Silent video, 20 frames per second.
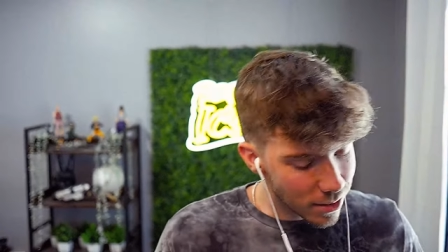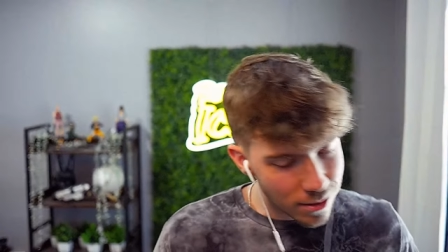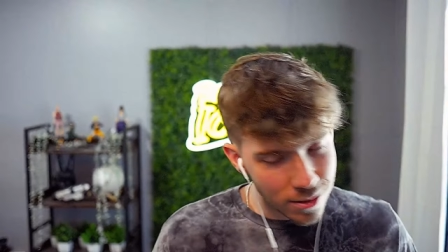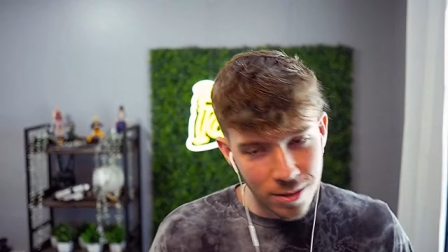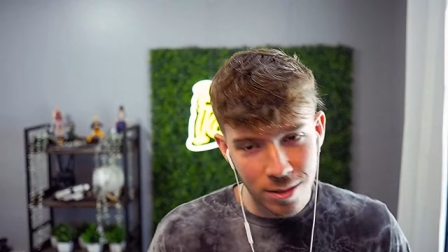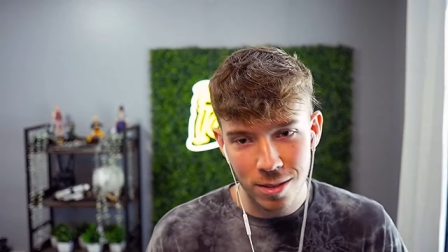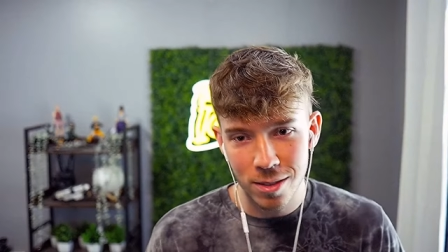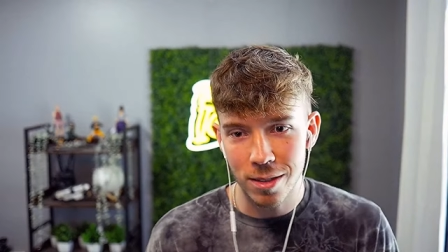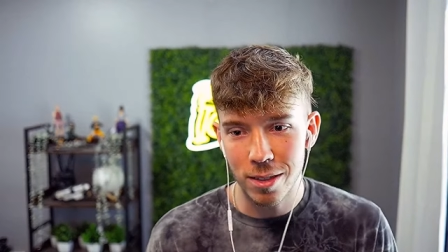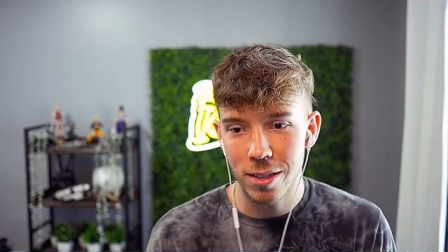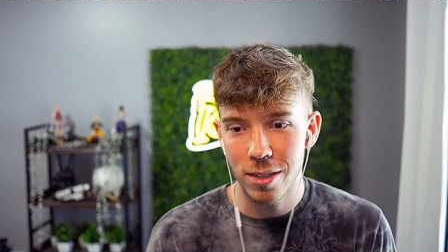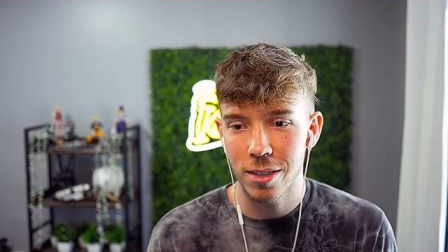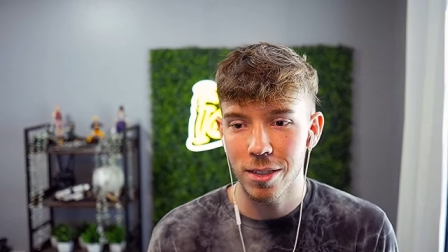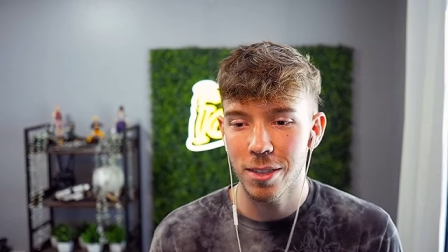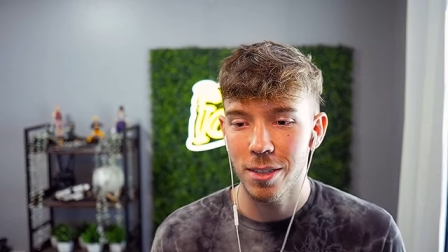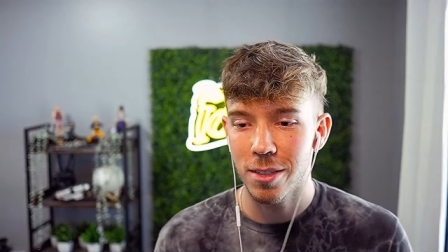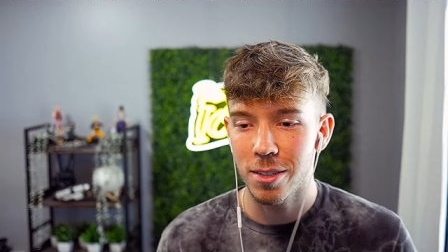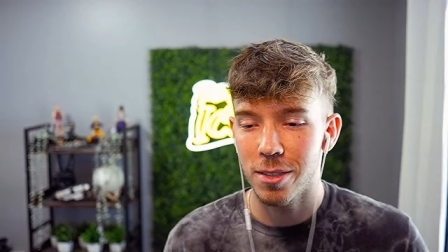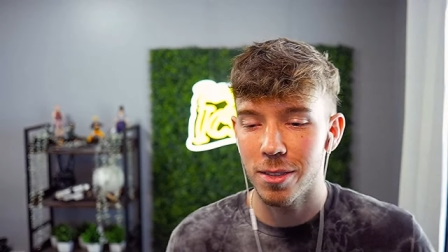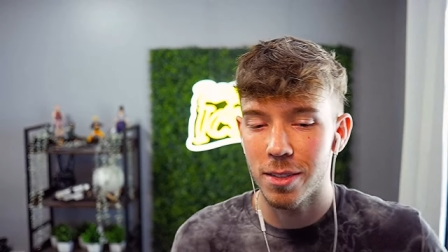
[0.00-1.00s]
that
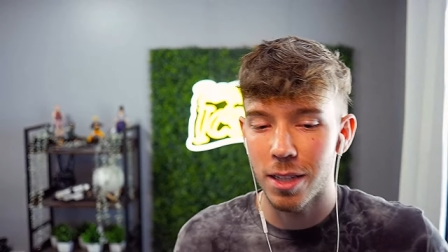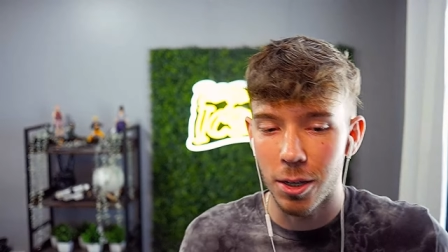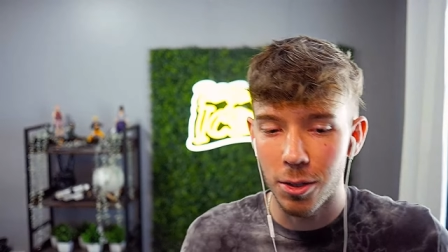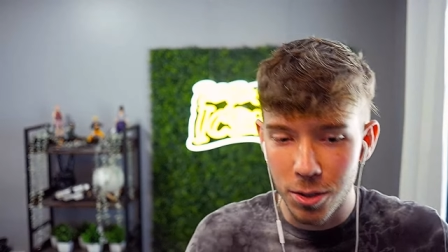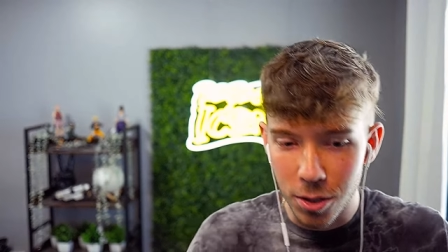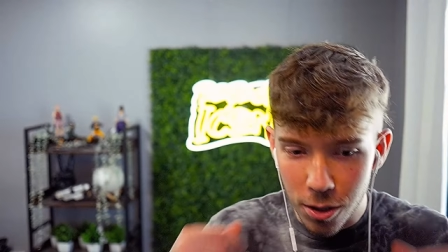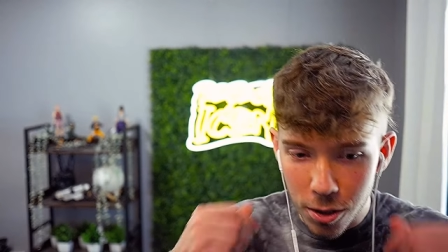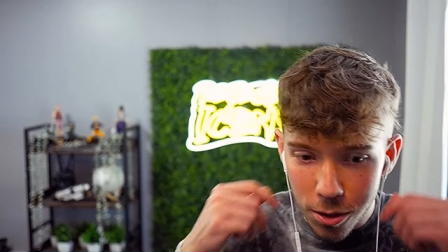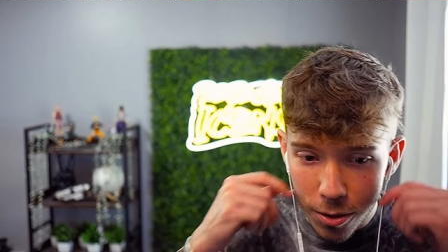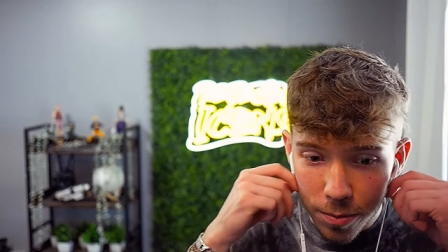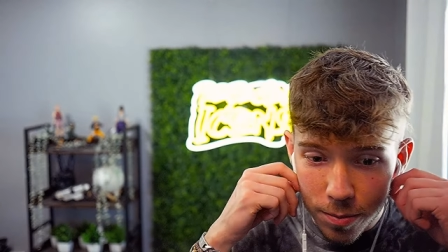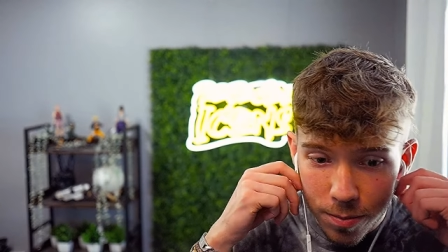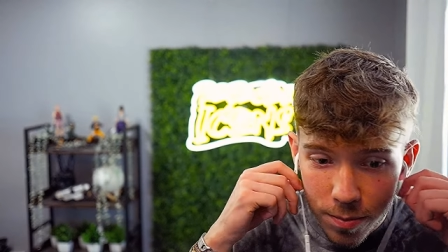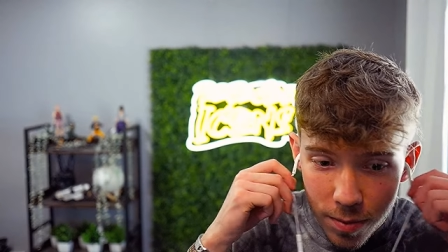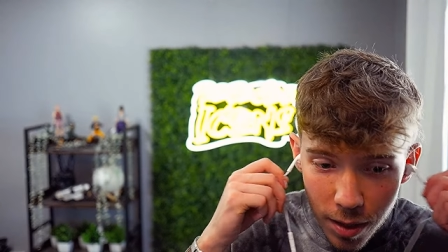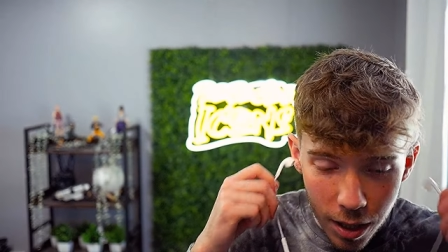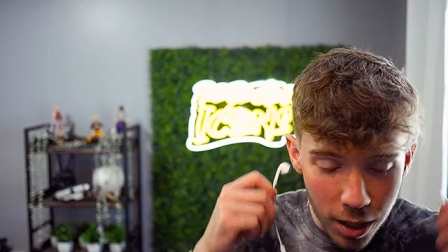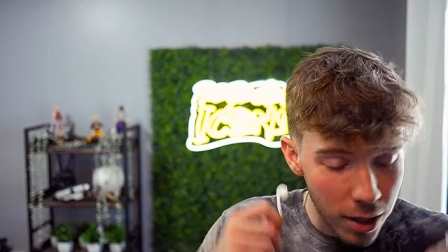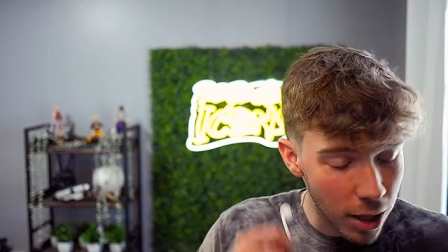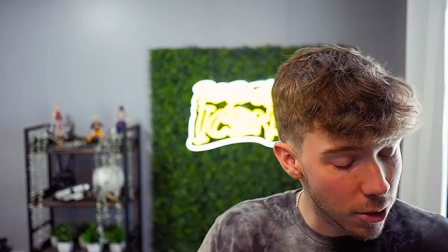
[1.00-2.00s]
was good.
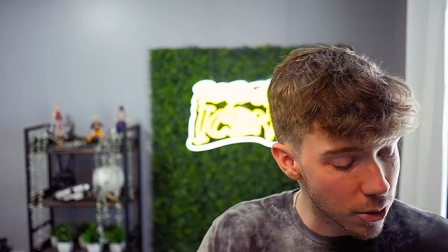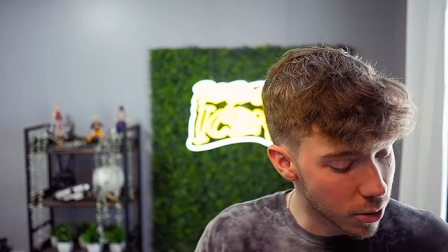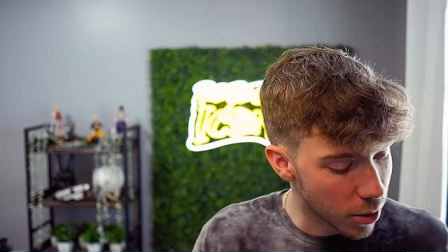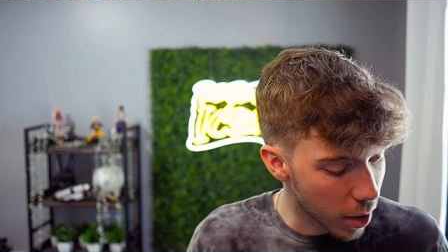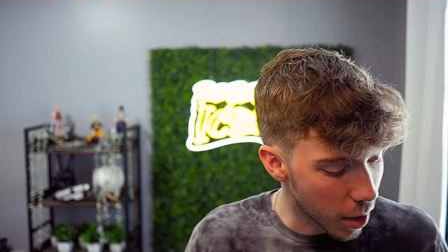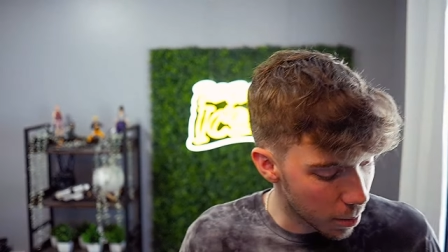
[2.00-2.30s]
That was a good